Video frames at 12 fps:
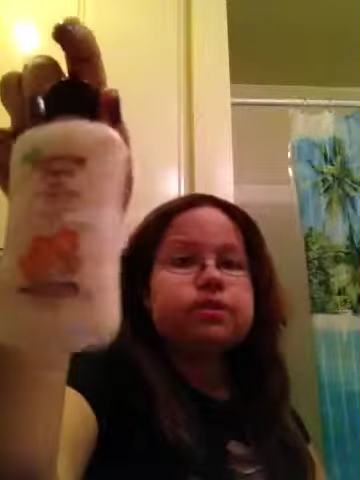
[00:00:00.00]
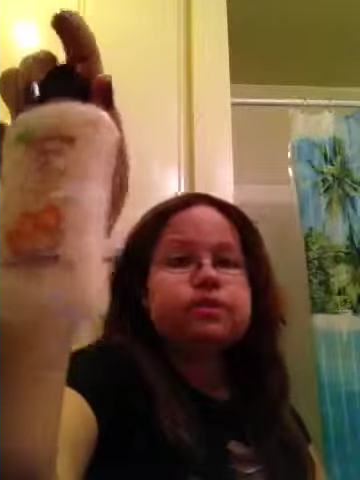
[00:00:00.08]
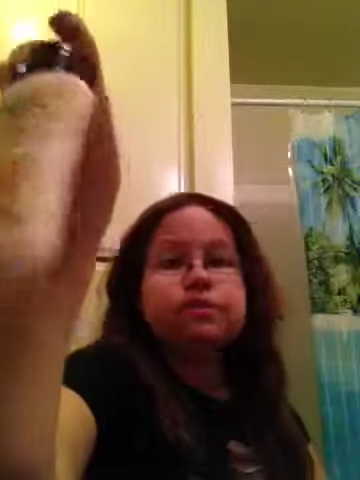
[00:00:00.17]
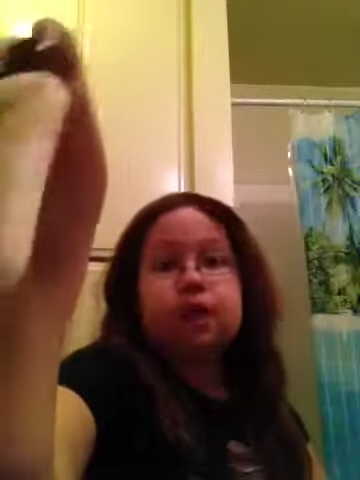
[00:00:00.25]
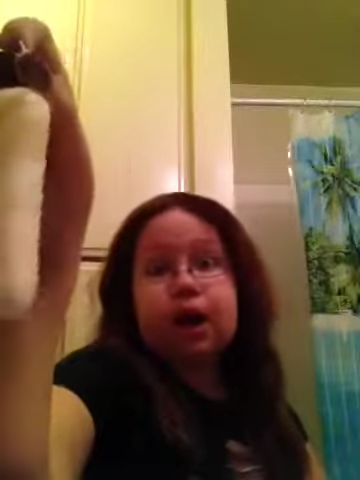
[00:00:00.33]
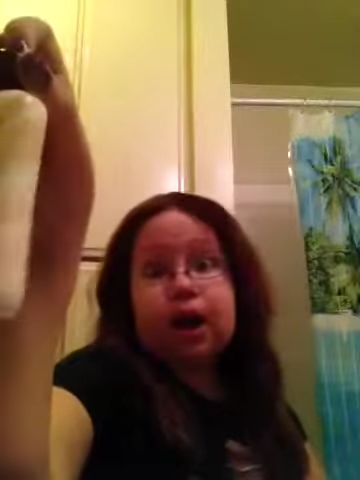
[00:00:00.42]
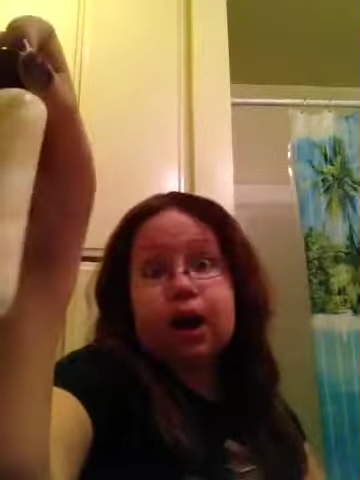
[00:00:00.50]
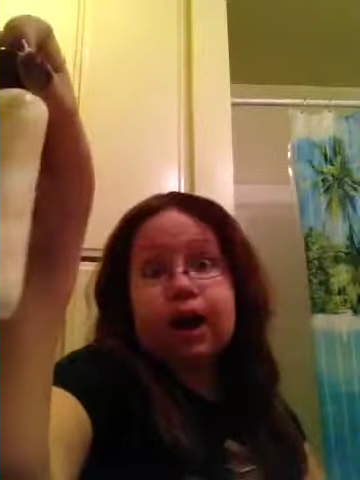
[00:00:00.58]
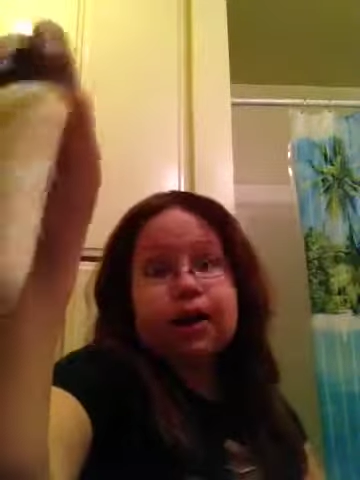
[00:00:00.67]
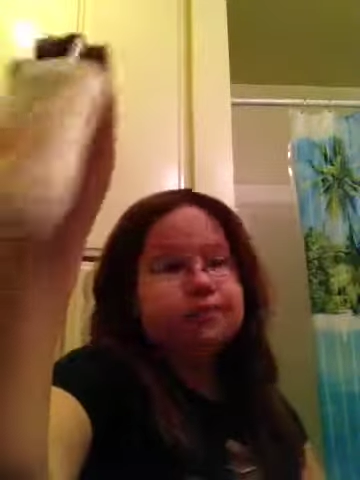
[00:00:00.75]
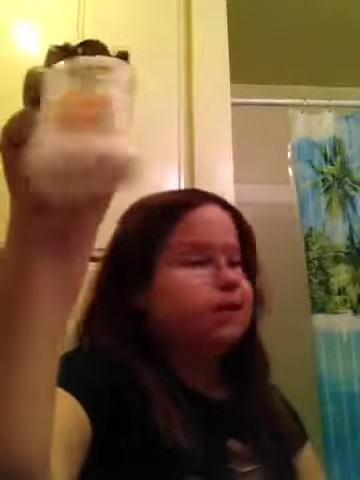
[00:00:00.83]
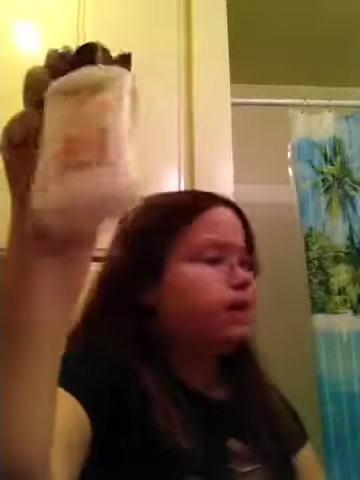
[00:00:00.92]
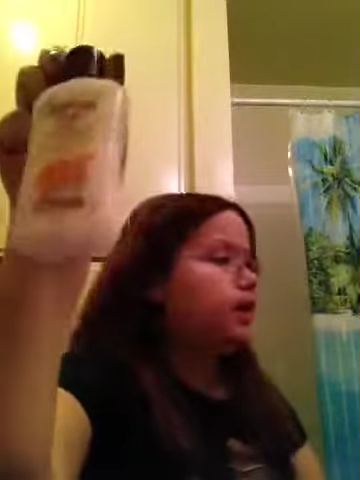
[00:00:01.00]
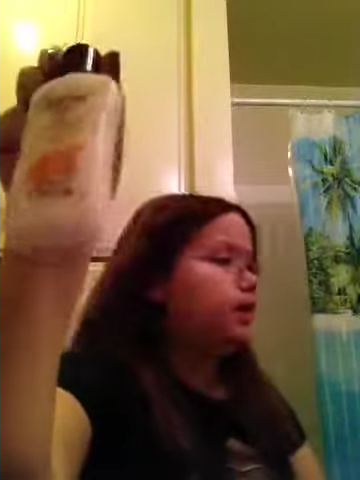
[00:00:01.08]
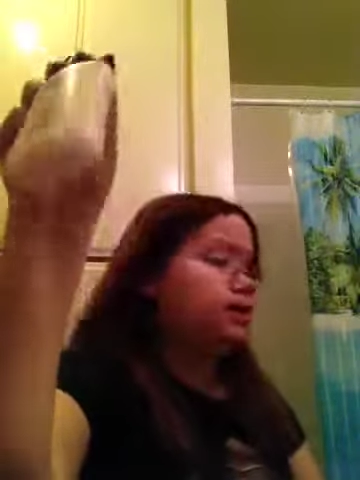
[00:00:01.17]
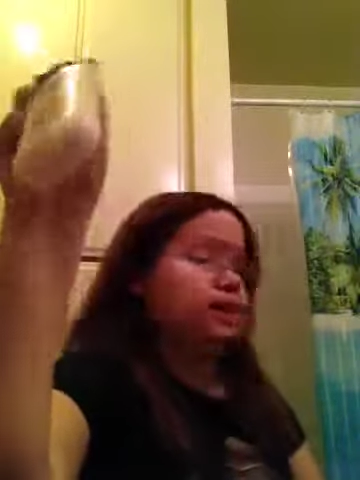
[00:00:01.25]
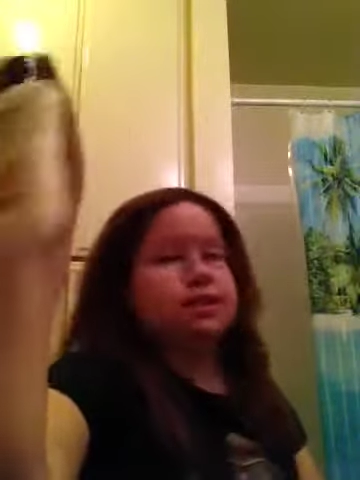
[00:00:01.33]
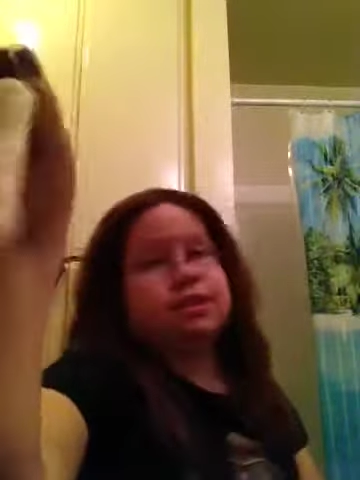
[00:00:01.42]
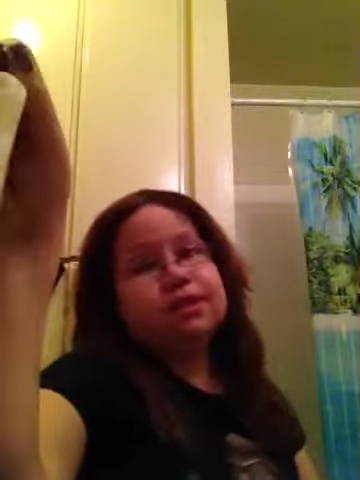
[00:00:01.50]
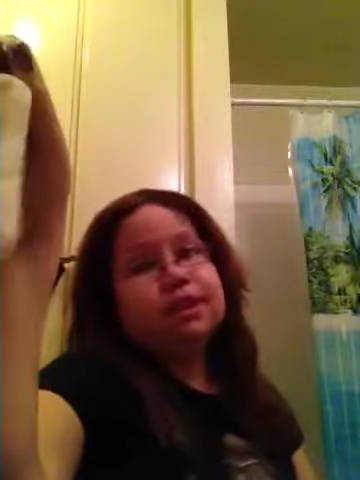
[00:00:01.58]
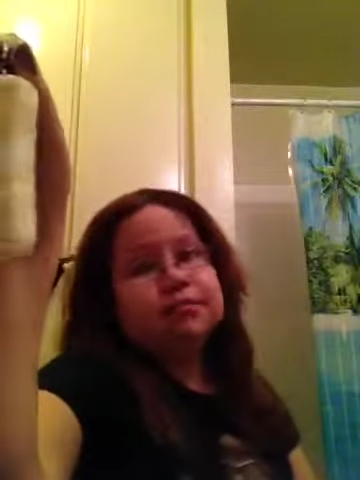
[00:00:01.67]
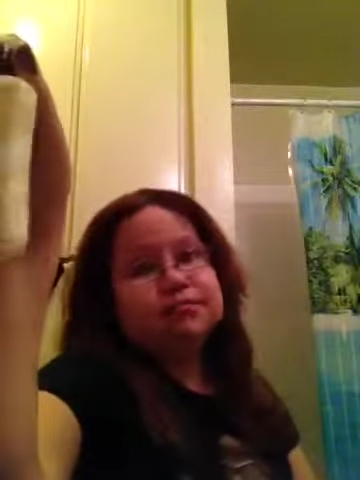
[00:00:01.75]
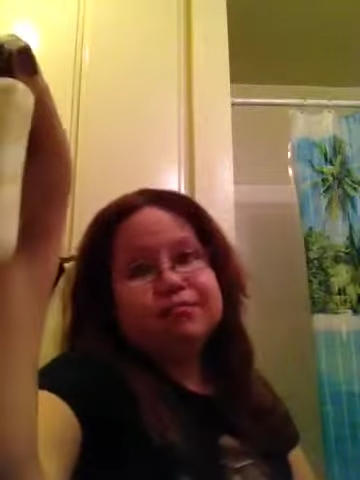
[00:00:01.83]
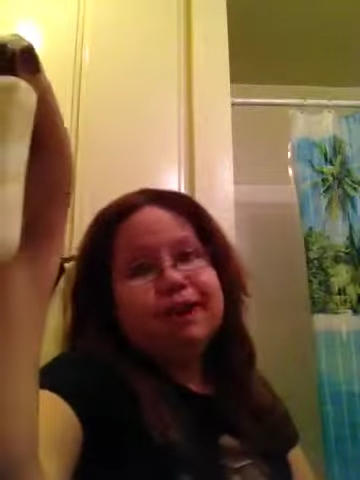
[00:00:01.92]
Sorry, but that's
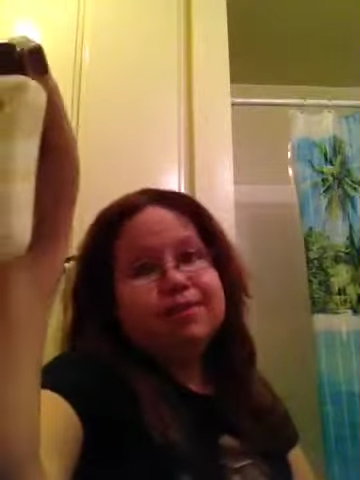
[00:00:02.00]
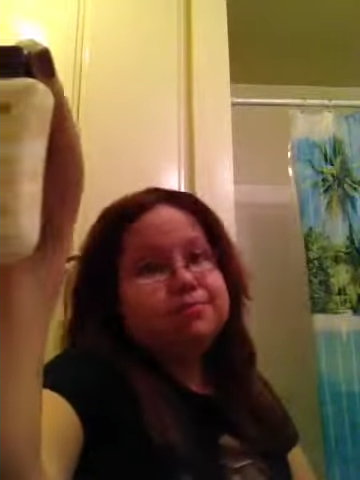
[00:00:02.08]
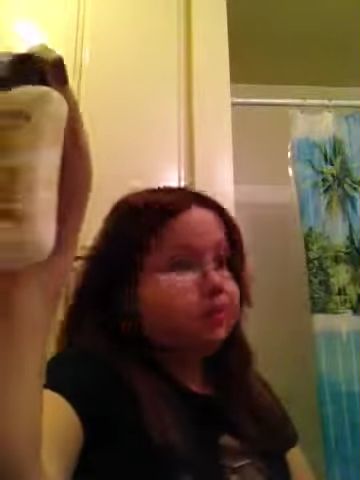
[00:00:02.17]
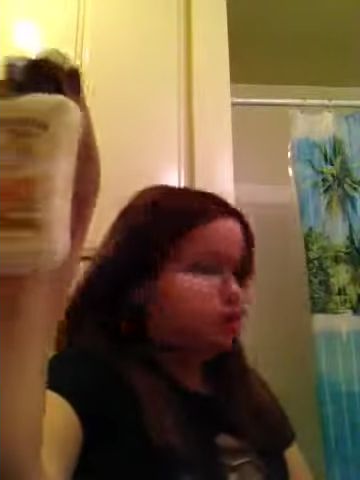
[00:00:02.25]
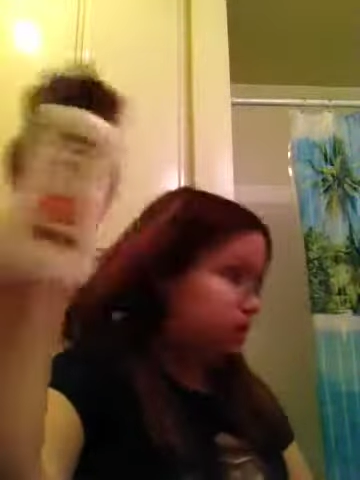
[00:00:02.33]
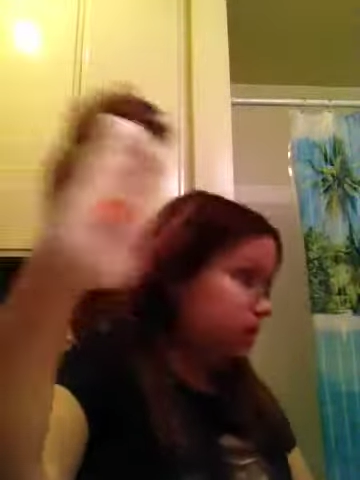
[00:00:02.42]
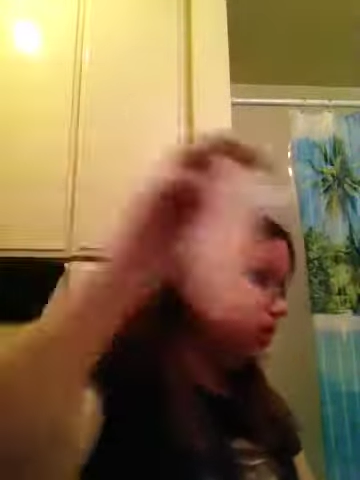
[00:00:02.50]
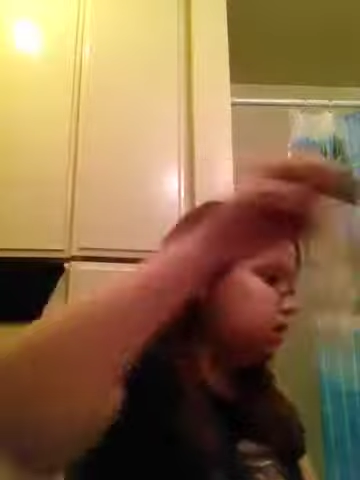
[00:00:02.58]
my opinion.